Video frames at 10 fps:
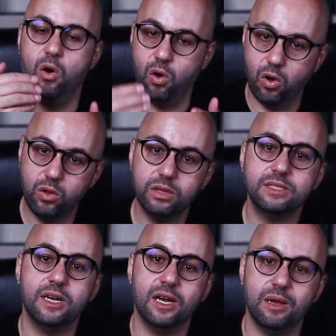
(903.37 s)
all the
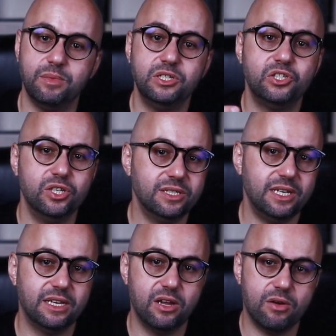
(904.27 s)
time. It's just
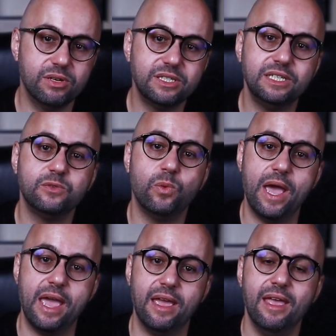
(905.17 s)
a guaranteed
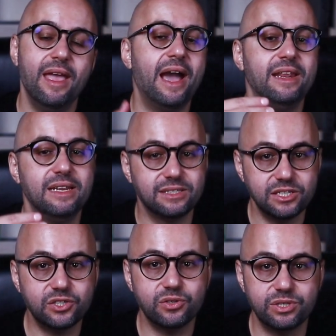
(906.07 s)
way and a
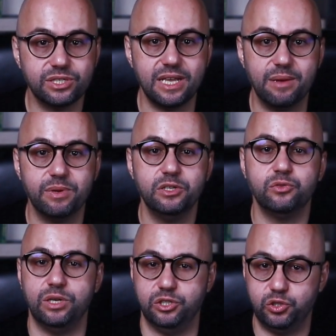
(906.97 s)
necessary step
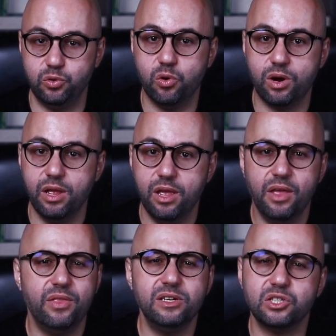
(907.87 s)
to ensure
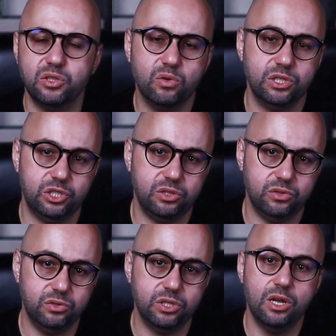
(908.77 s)
there is no
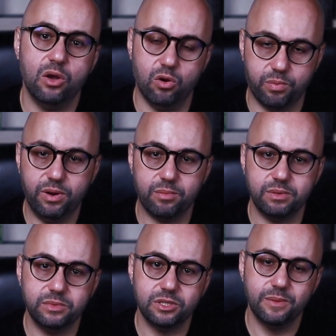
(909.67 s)
issues or
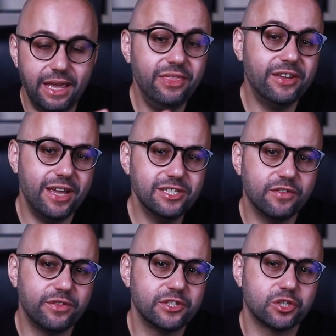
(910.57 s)
problems. In the case
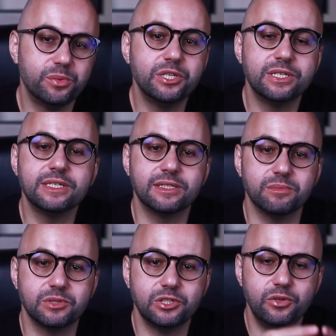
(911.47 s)
of distributed
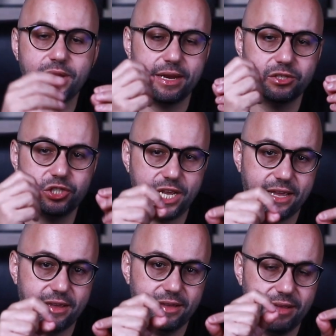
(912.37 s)
systems, you can
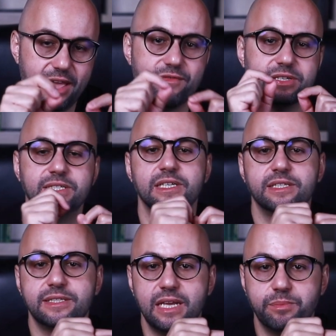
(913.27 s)
check every single
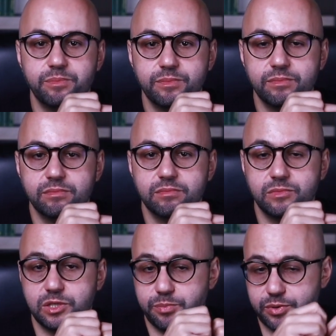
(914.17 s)
step
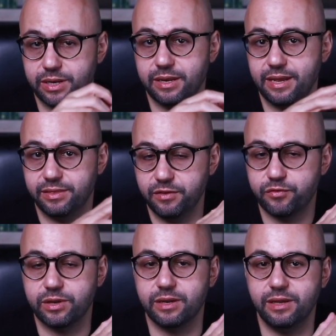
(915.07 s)
separately and
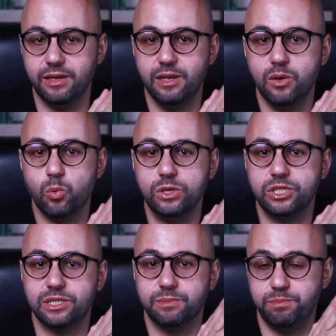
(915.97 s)
differently, which
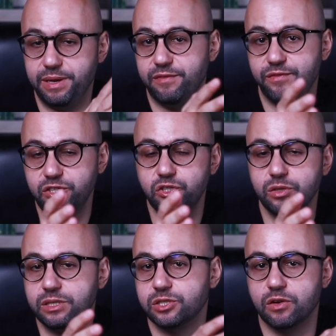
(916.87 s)
is
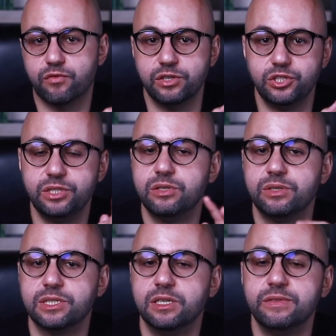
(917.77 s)
beneficial in software
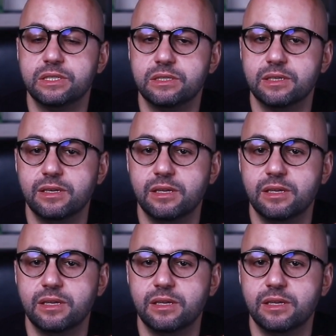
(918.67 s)
engineering services.